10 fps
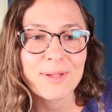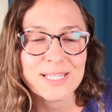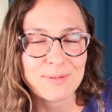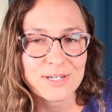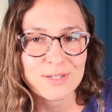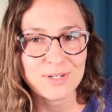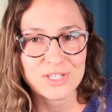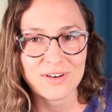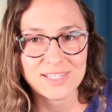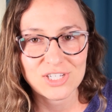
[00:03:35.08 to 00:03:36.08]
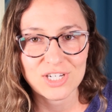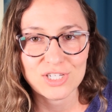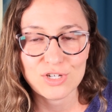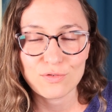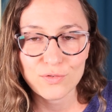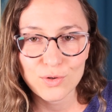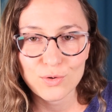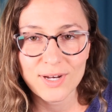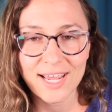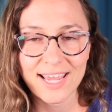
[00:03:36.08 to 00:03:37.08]
especially when he's transitioning to new
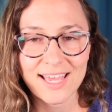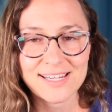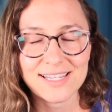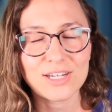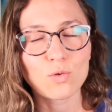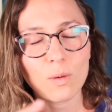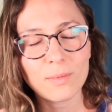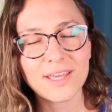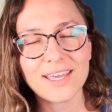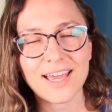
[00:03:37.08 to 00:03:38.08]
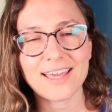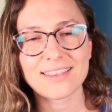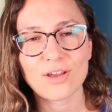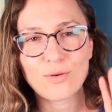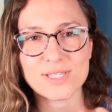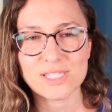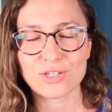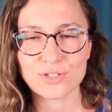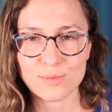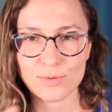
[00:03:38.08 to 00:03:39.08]
food. And normally I know
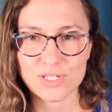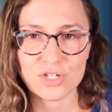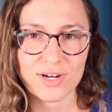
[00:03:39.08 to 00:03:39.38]
you're supposed to